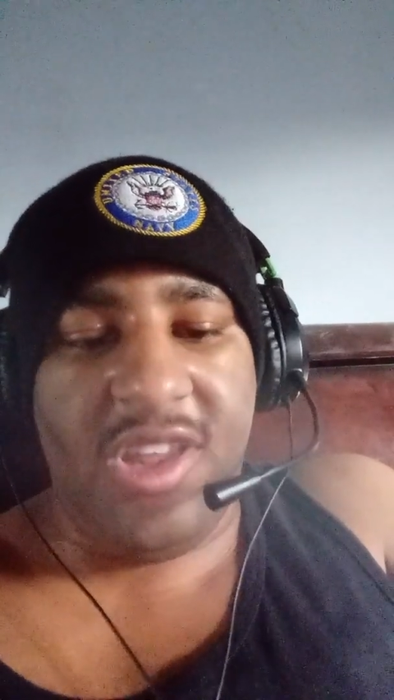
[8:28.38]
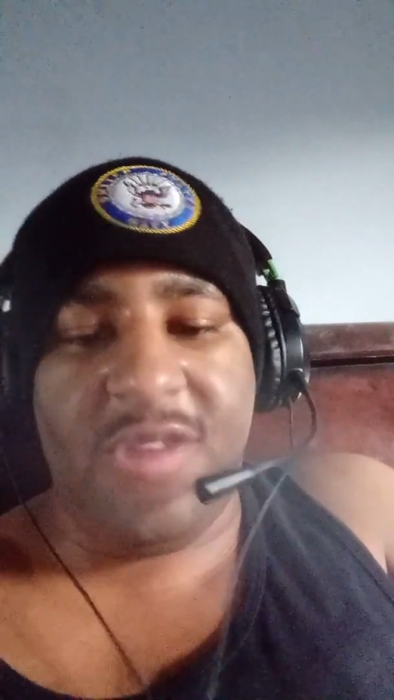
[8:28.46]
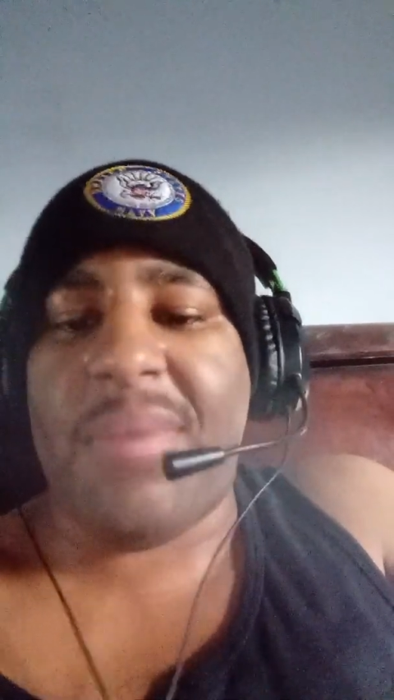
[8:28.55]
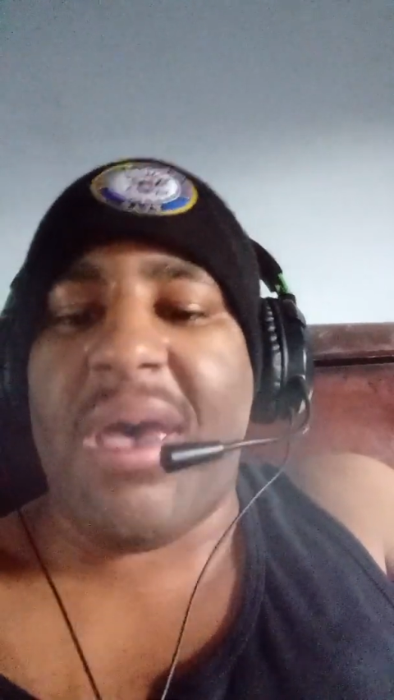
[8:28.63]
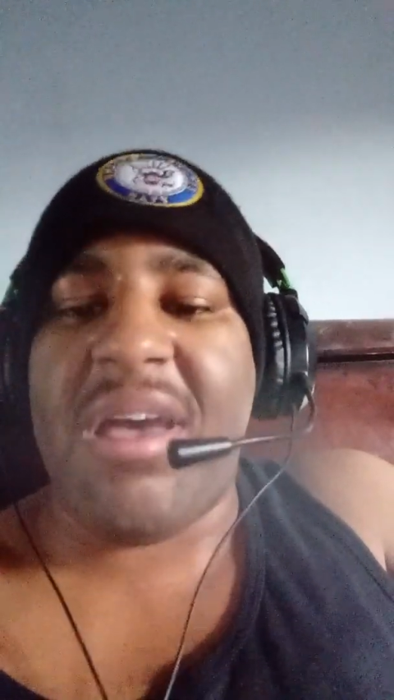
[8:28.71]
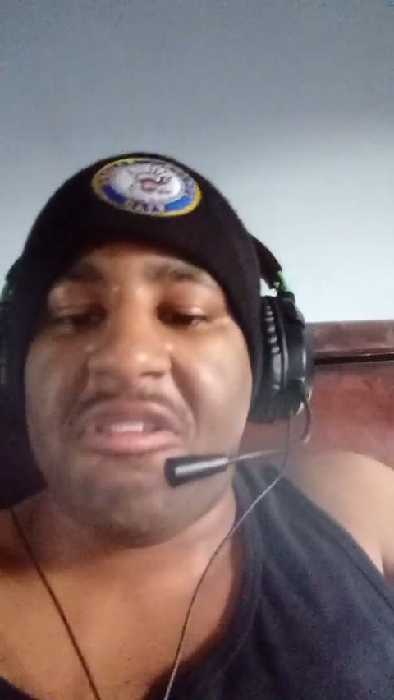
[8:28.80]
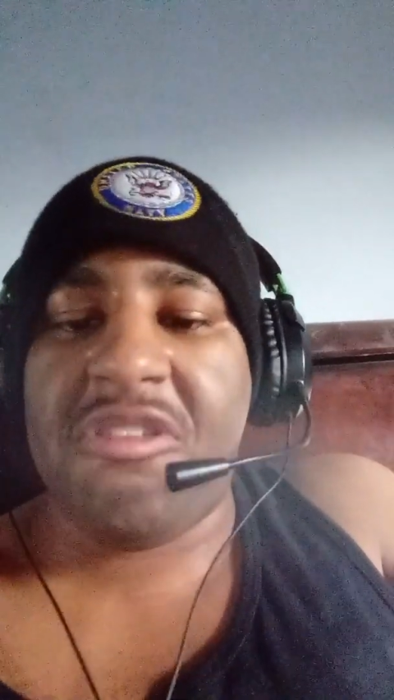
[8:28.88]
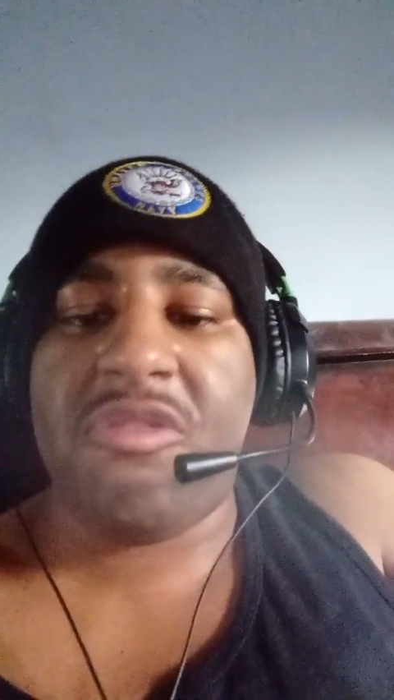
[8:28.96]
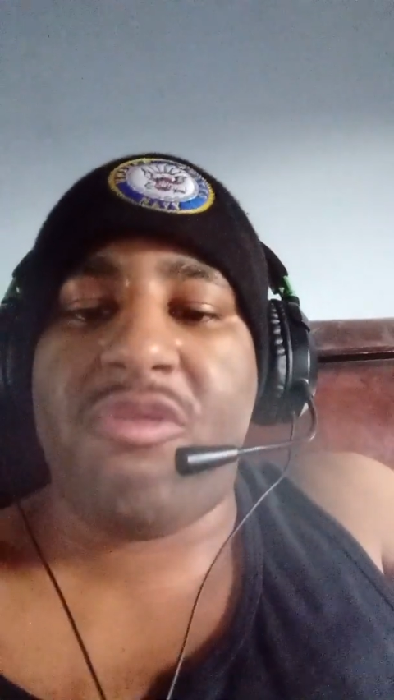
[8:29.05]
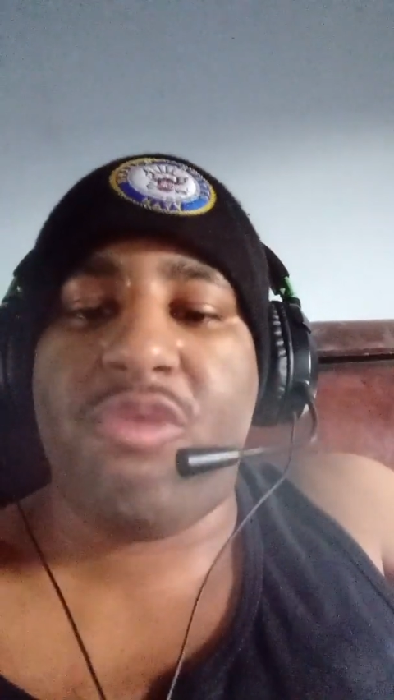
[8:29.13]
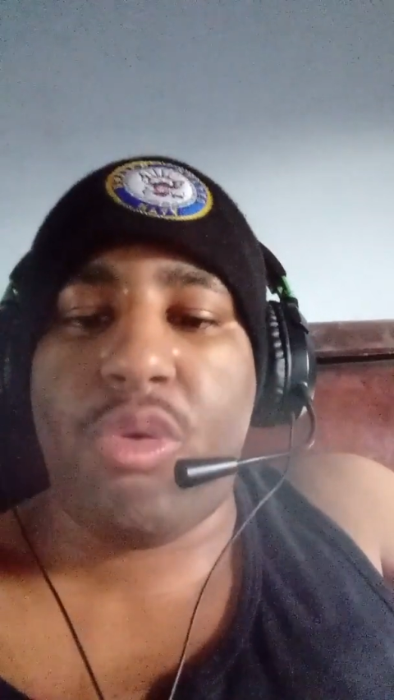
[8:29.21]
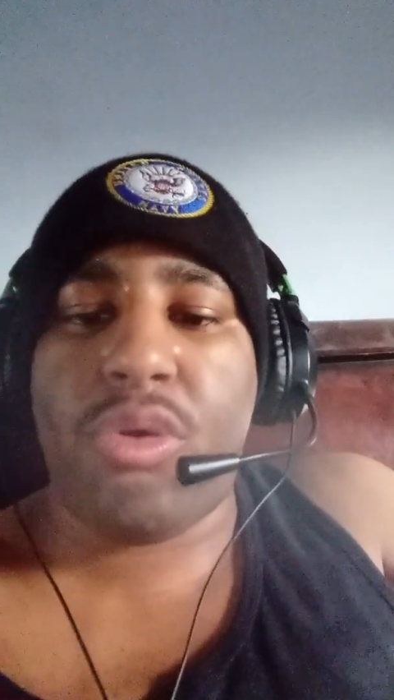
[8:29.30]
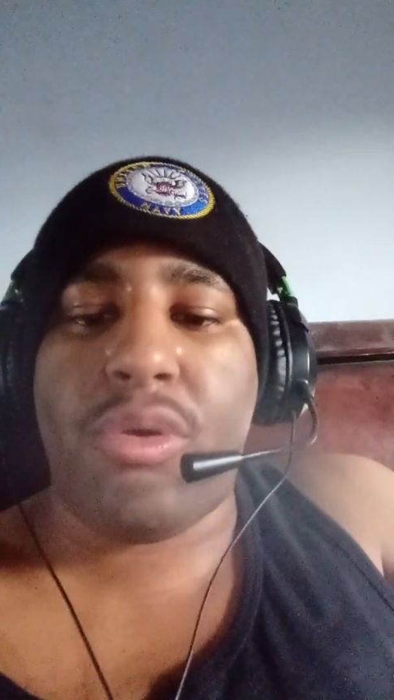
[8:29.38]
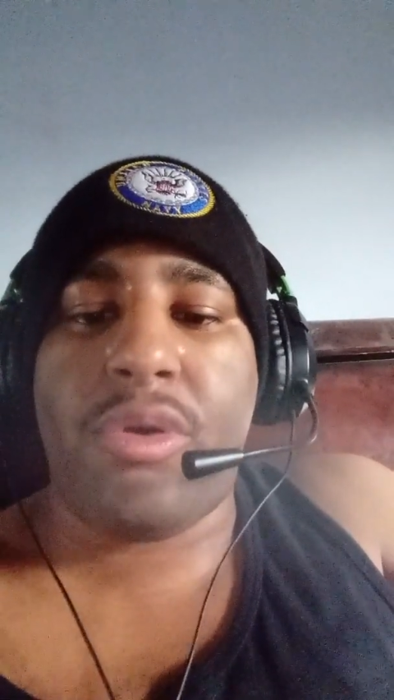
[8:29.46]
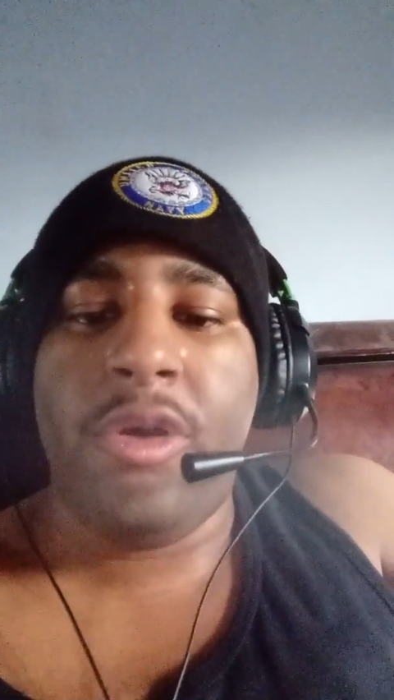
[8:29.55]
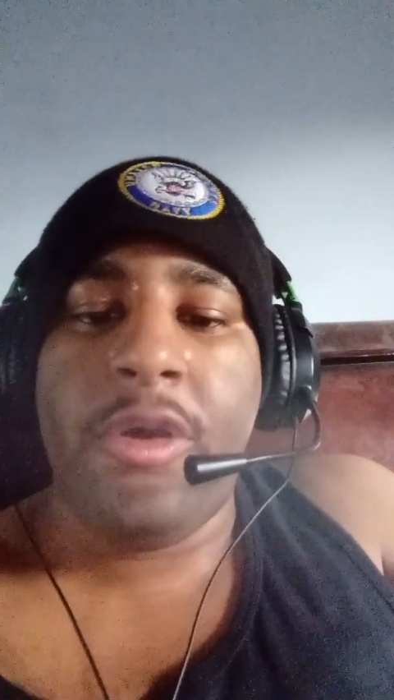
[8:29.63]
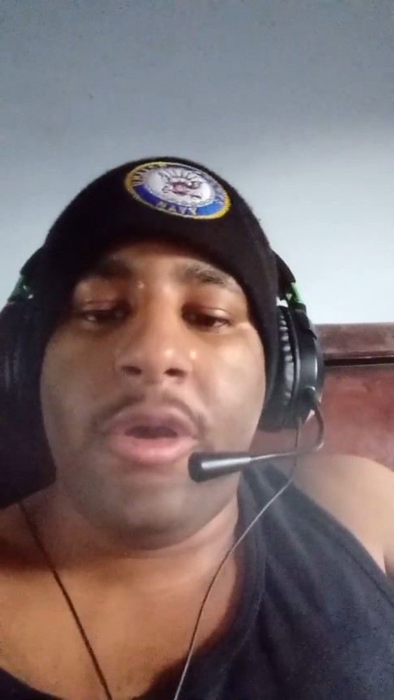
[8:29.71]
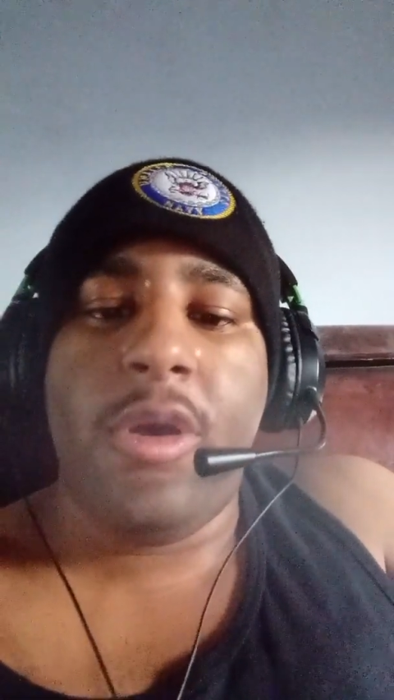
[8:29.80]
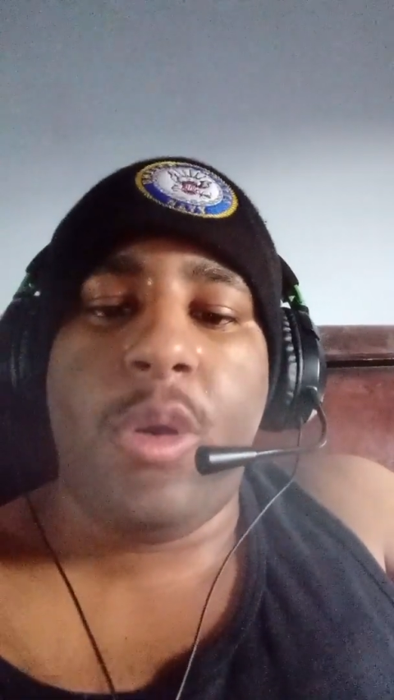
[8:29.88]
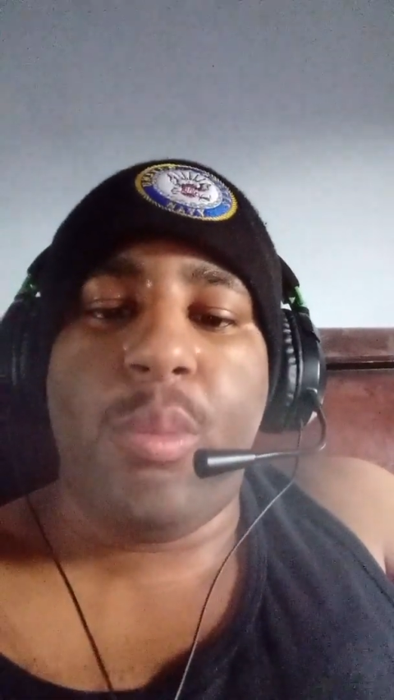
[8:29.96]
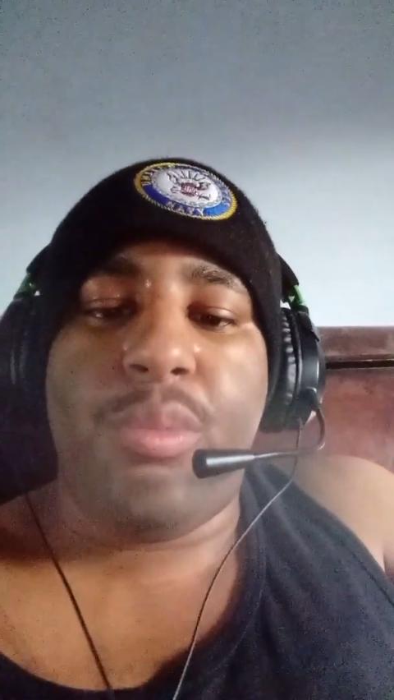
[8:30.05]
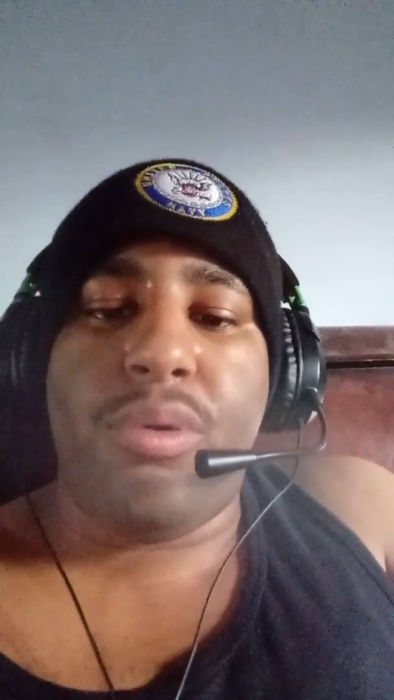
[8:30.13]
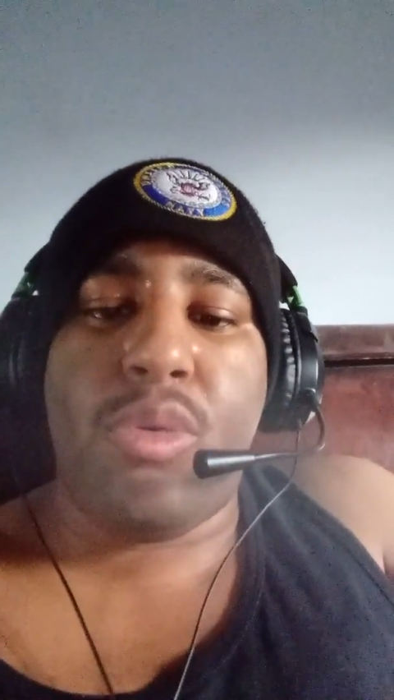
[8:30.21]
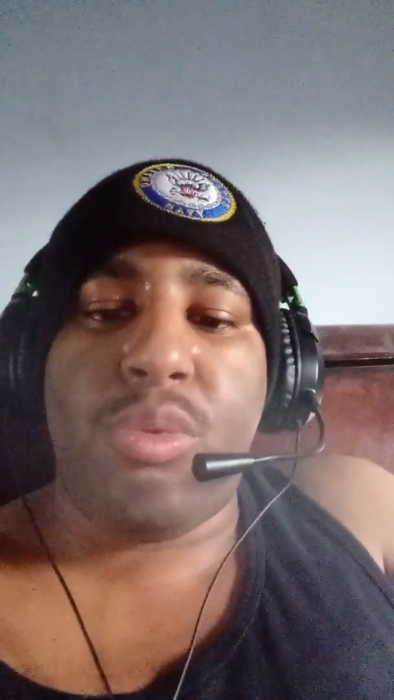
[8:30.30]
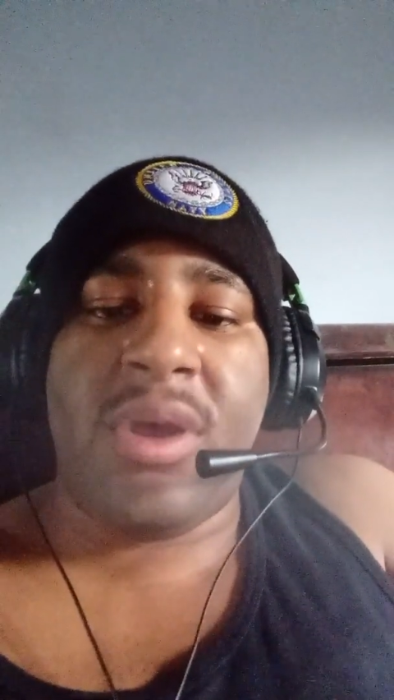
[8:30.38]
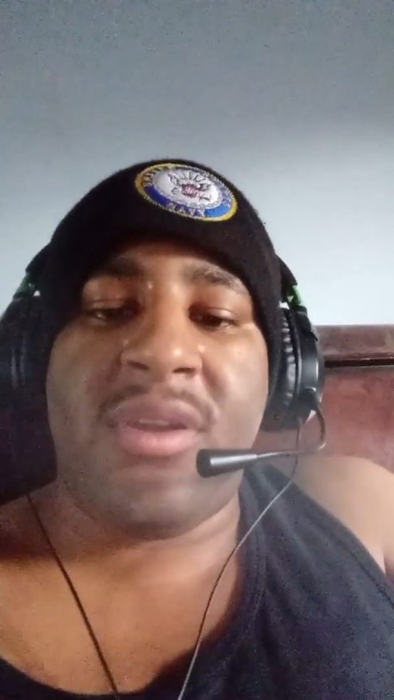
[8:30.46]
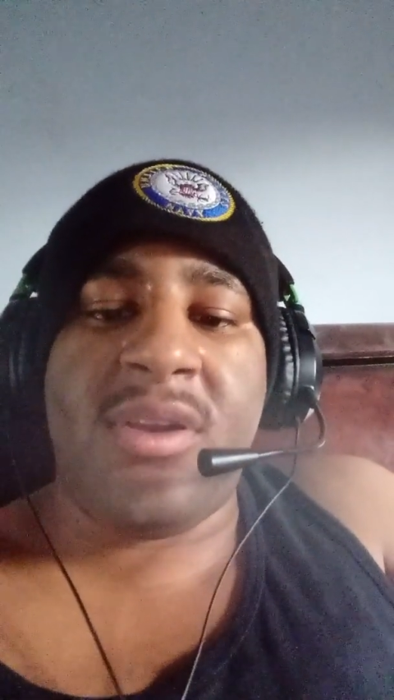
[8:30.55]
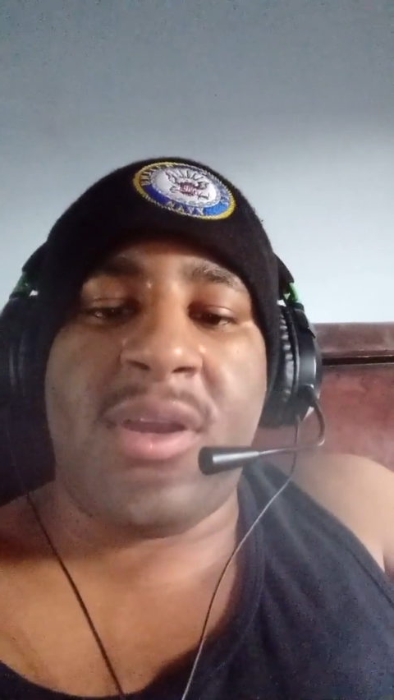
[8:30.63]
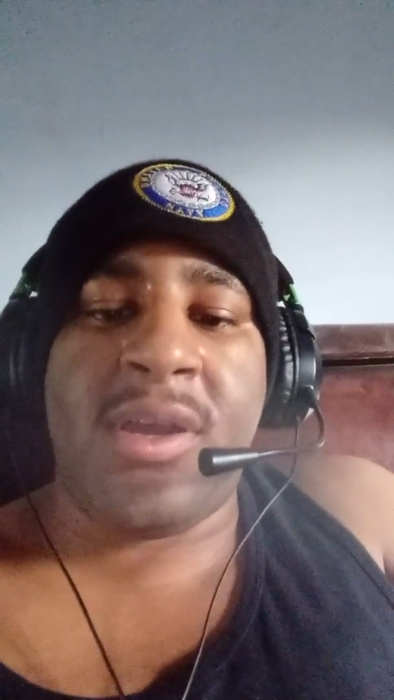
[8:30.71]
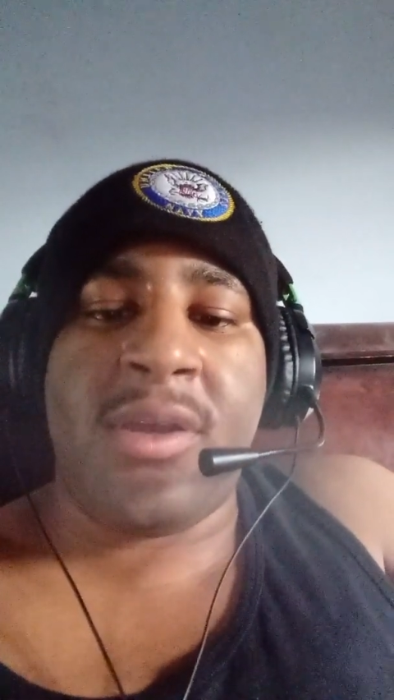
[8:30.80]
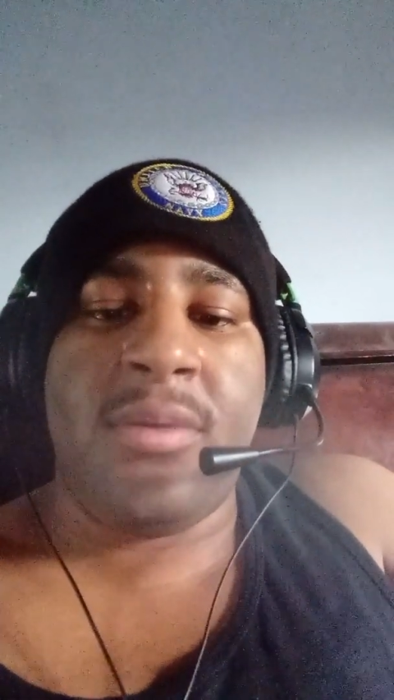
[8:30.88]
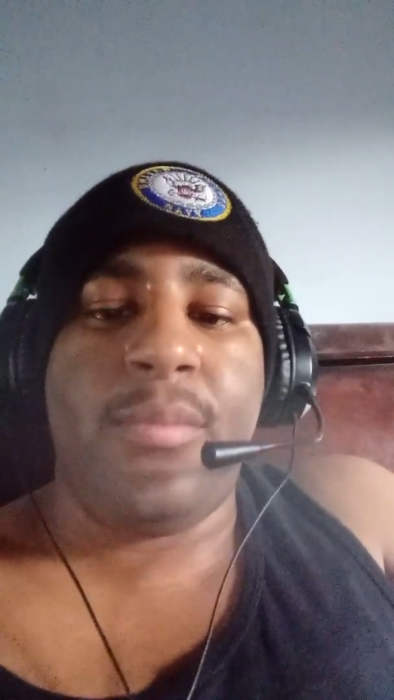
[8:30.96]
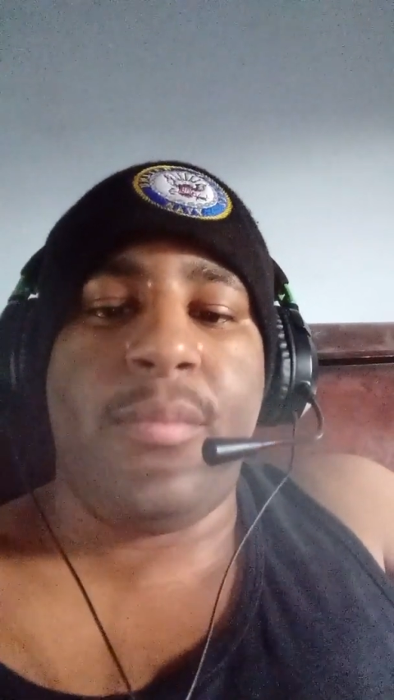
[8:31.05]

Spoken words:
passion for pro wrestling.